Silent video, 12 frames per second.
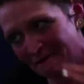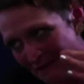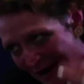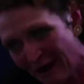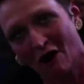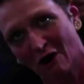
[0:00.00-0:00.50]

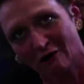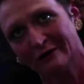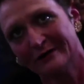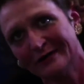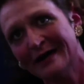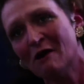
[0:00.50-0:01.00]
they are
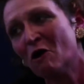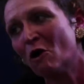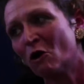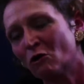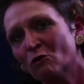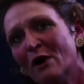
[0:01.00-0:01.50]

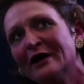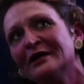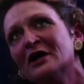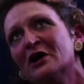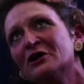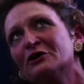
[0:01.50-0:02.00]
or what
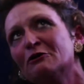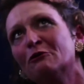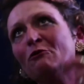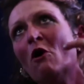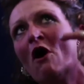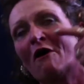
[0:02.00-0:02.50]

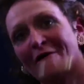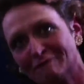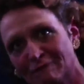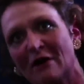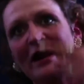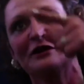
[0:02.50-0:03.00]
you are
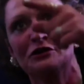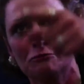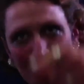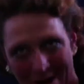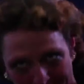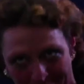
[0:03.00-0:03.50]
afraid you
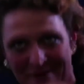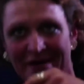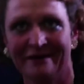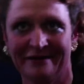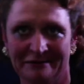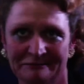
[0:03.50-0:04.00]
might be.